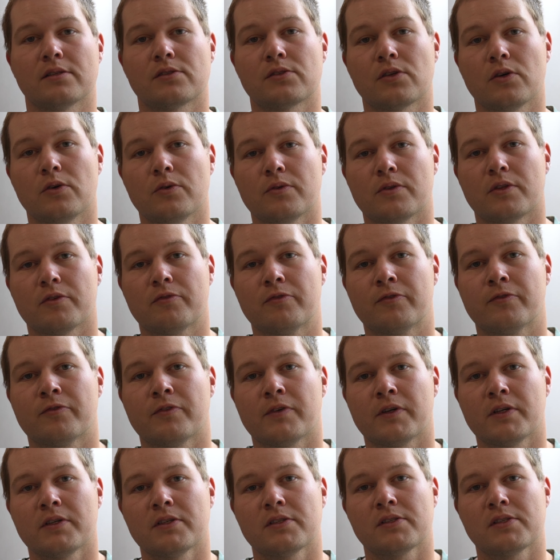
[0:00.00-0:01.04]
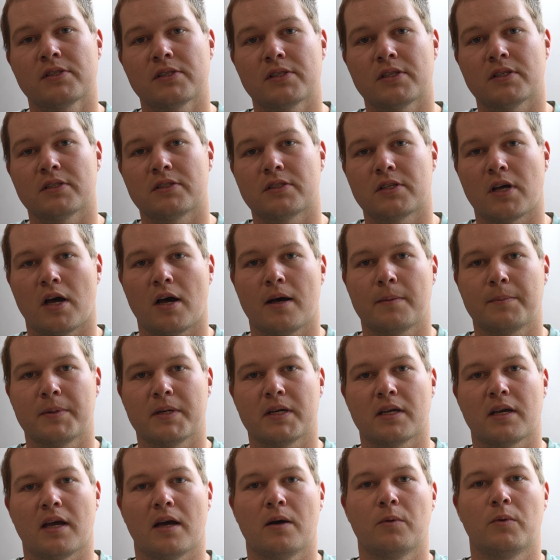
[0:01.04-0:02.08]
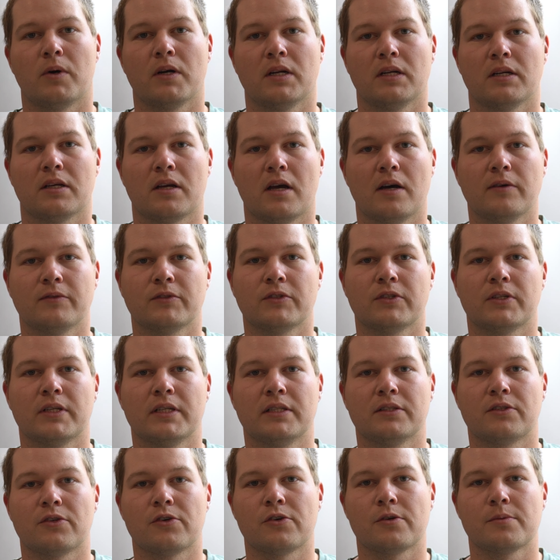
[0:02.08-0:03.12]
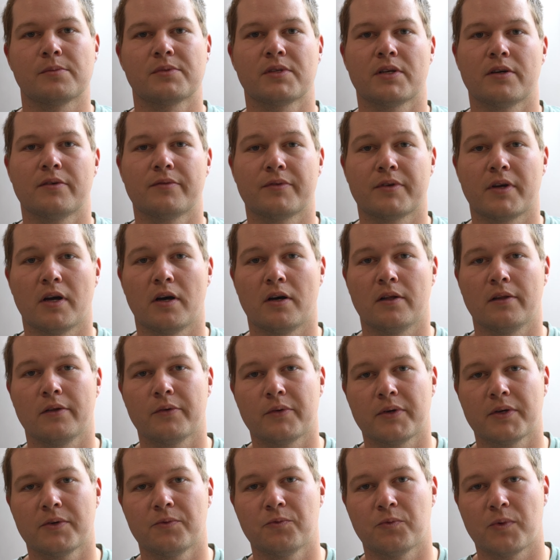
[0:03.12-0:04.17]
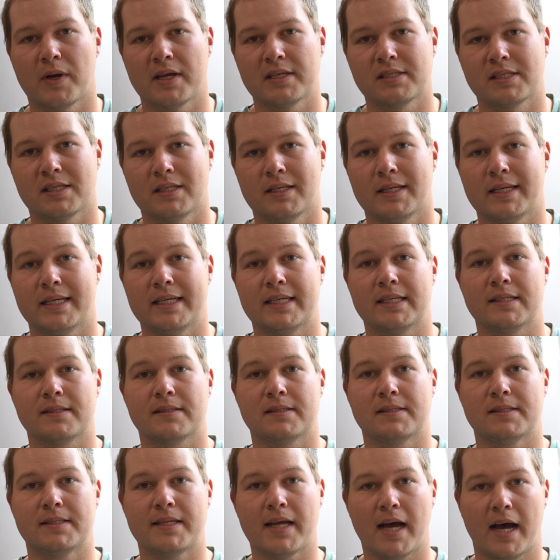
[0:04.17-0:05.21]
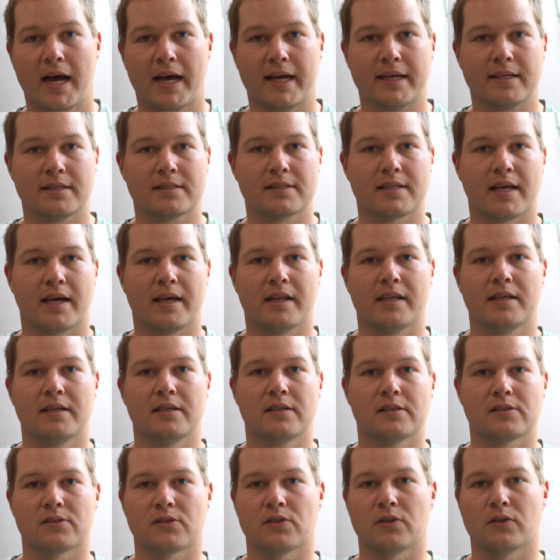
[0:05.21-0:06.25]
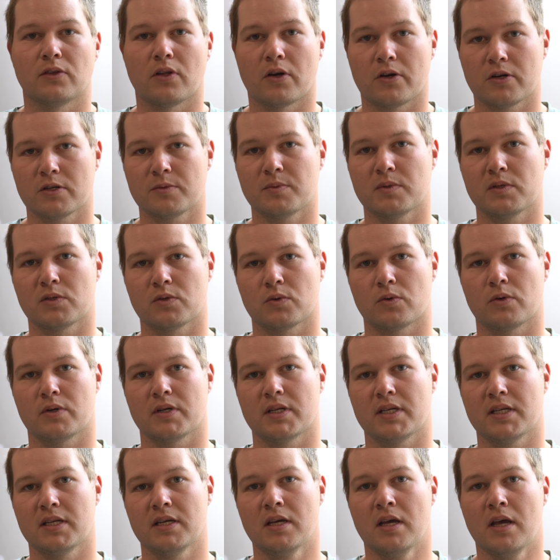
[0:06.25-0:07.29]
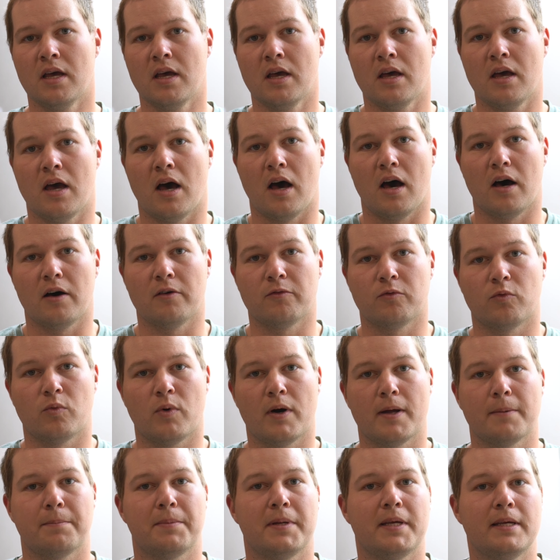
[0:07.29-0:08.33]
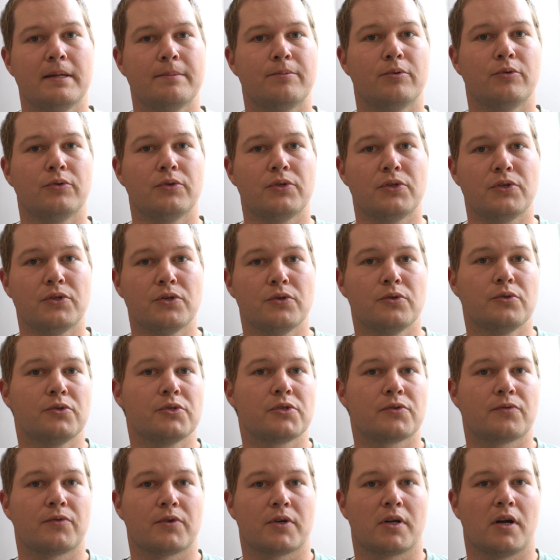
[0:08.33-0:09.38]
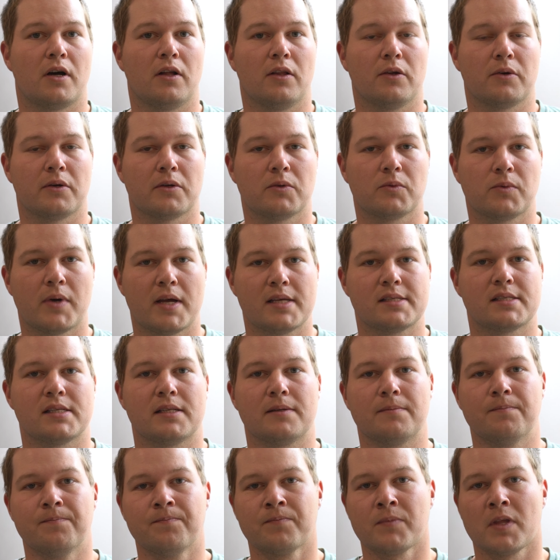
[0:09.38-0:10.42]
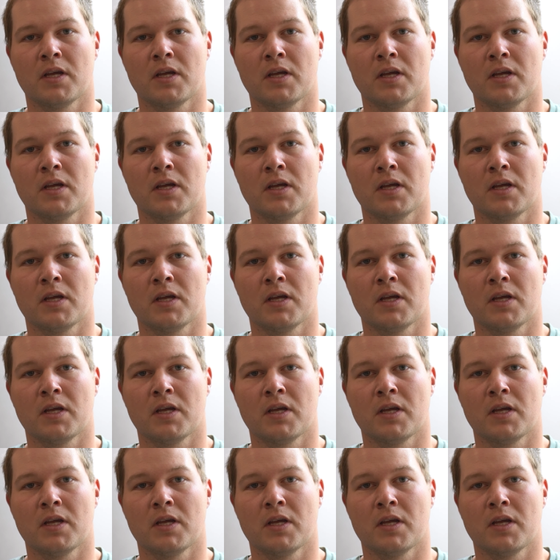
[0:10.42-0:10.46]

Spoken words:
so the first topic I wanted to cover in terms of coloring resin is dyes. That is the large majority of what people use for coloring resin.